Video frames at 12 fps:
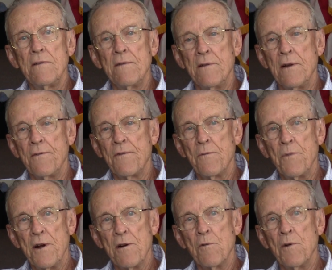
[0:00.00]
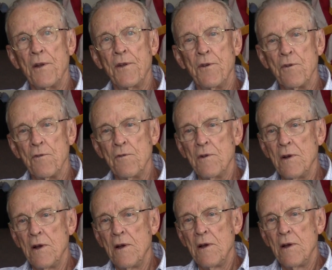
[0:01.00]
and then from there, I went to
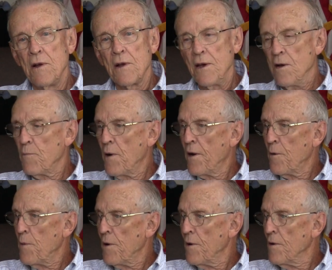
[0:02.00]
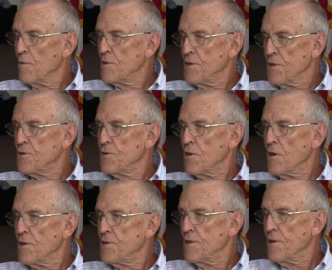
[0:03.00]
Camp Atterbury and was
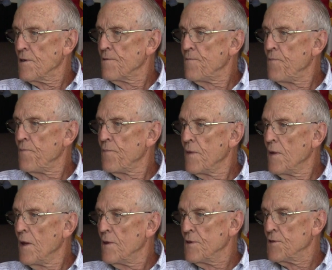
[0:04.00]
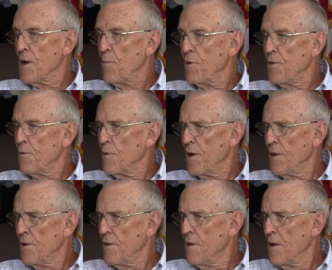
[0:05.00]
discharged there. Okay. December I, 20.
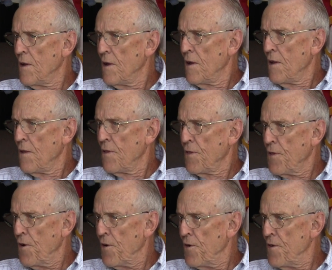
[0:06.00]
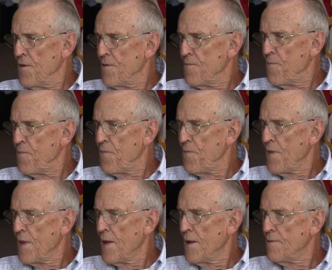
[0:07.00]
I noticed on your
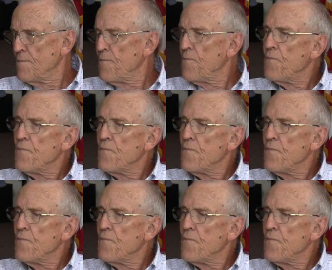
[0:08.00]
biography form,